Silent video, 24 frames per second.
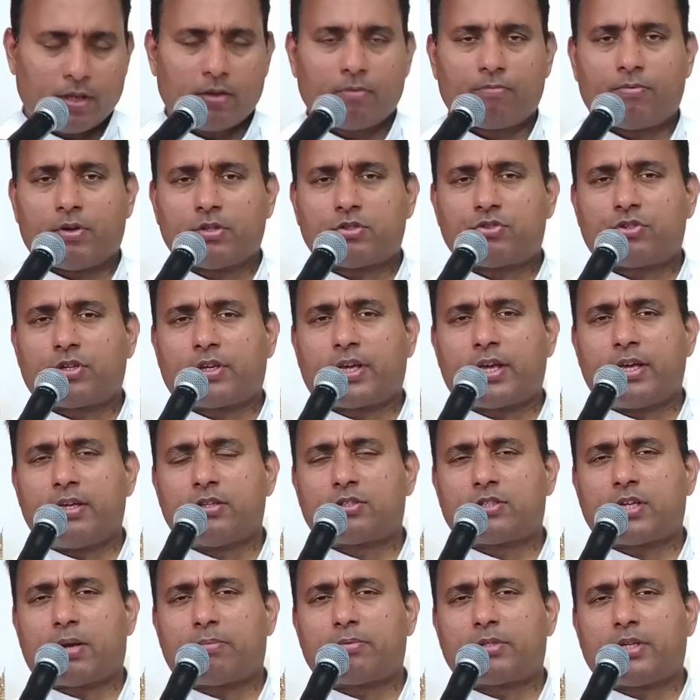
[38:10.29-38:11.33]
1
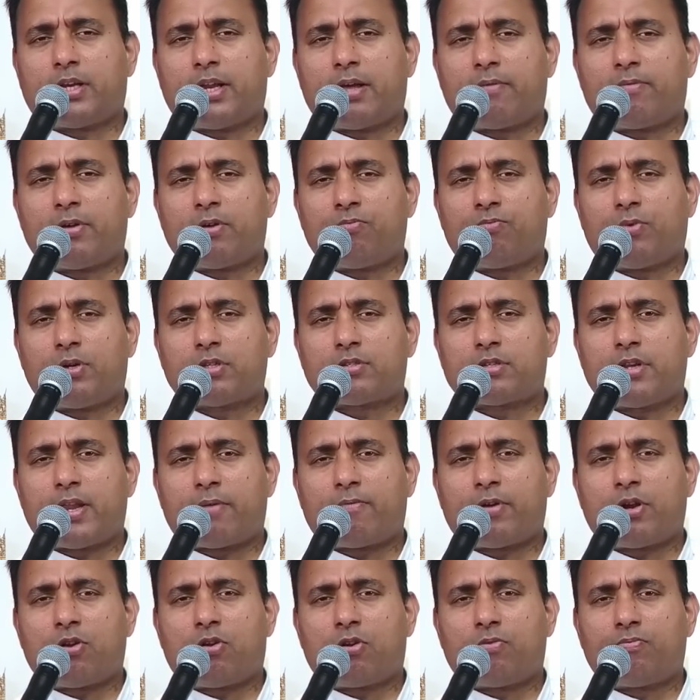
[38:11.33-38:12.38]
Kings chapter 11 verse
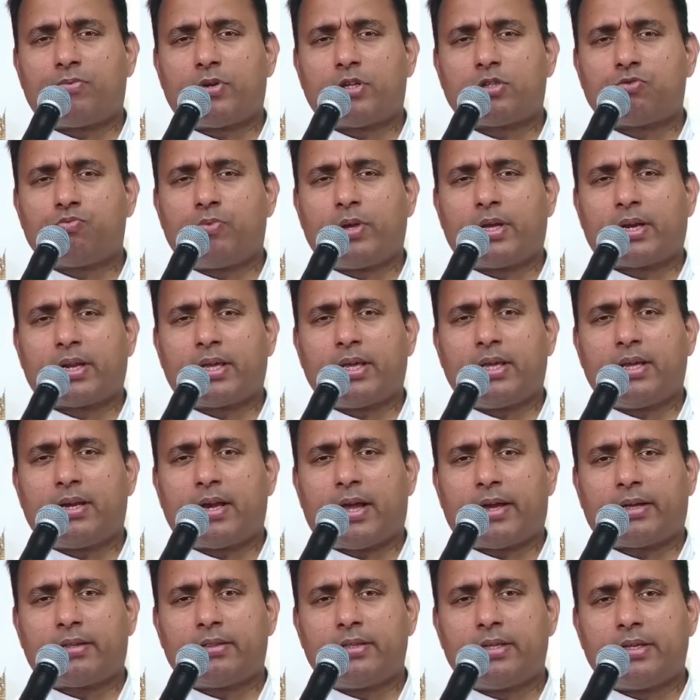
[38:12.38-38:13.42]
11 onwards. We read
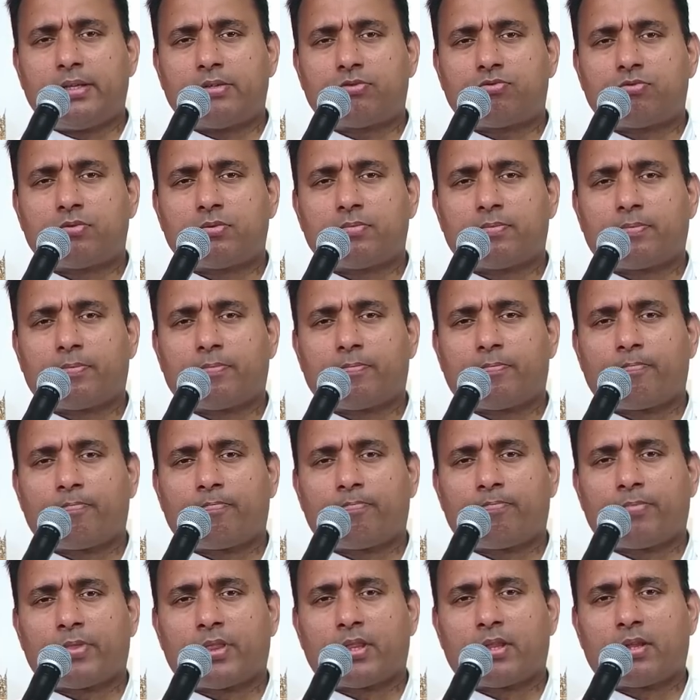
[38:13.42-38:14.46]
like this.
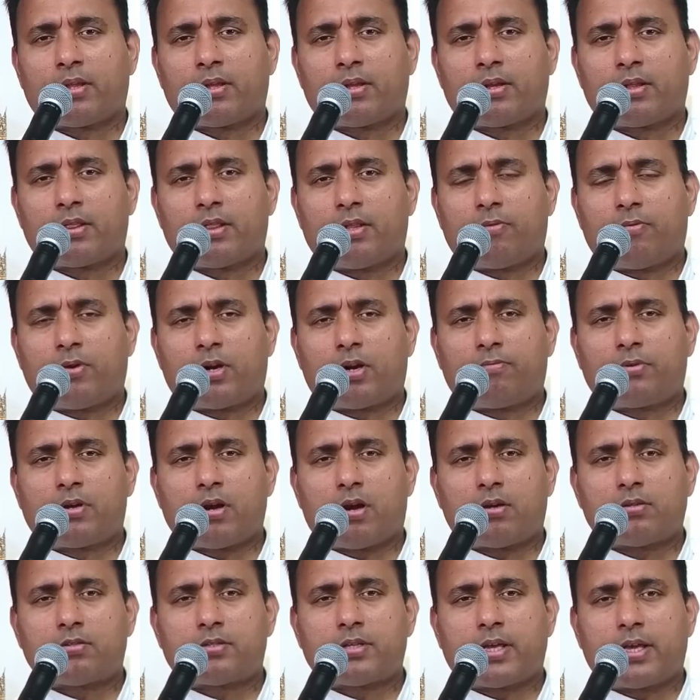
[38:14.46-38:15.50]
The word of
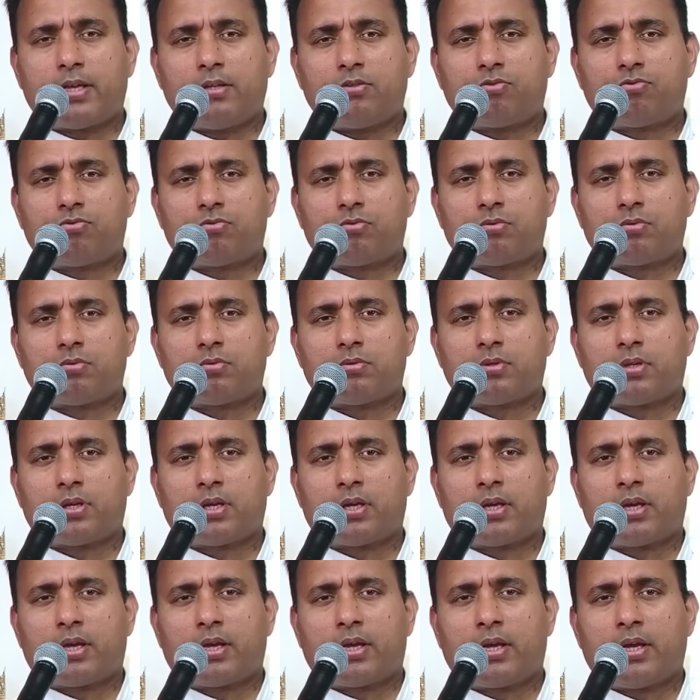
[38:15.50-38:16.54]
God says,
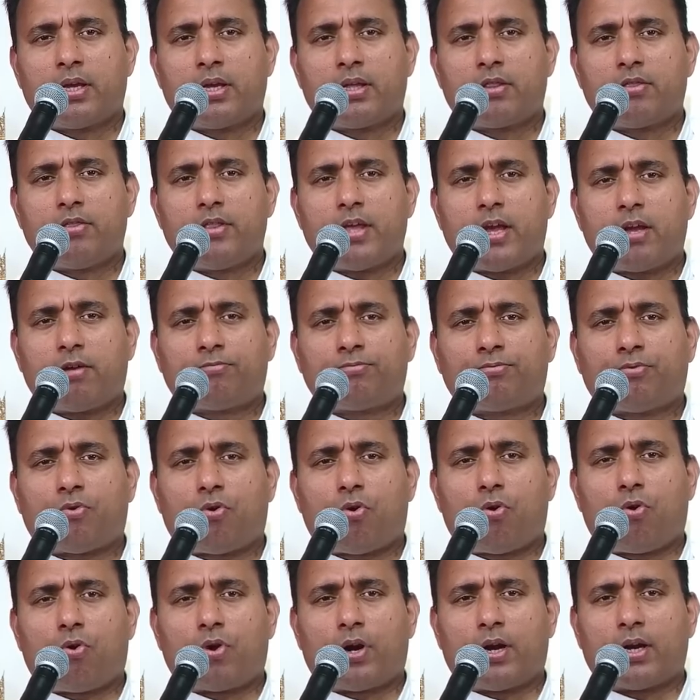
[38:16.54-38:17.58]

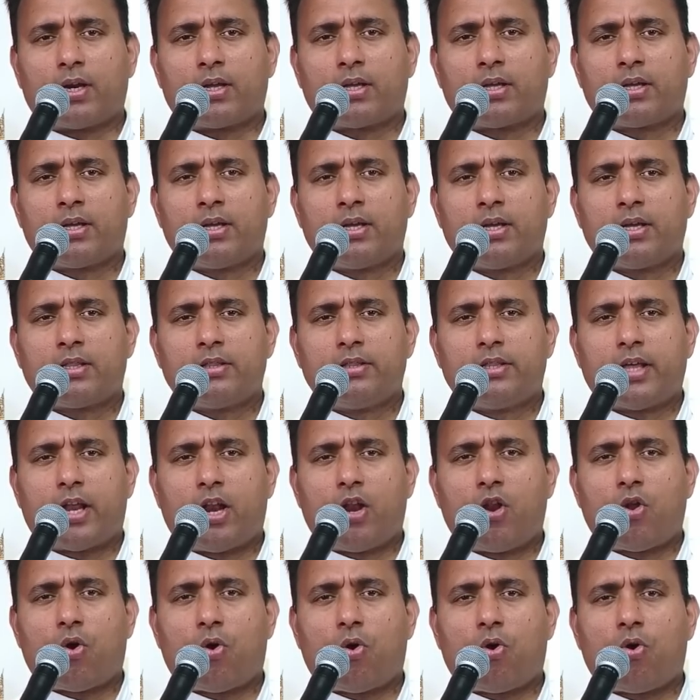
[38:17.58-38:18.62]
Therefore the
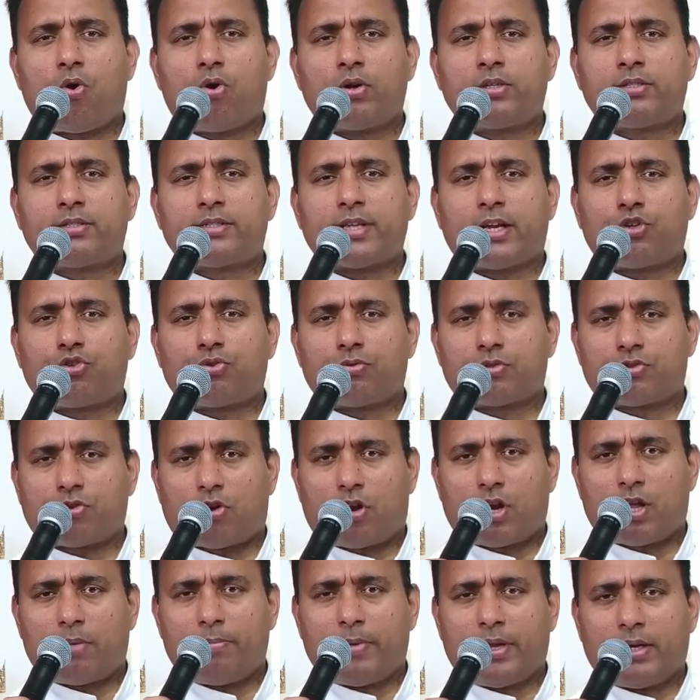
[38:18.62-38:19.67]
Lord said to
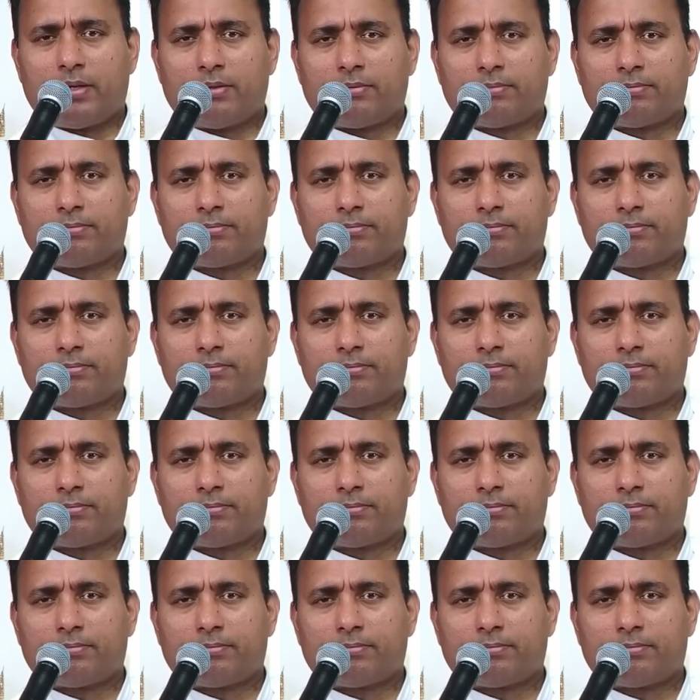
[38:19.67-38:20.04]
Solomon,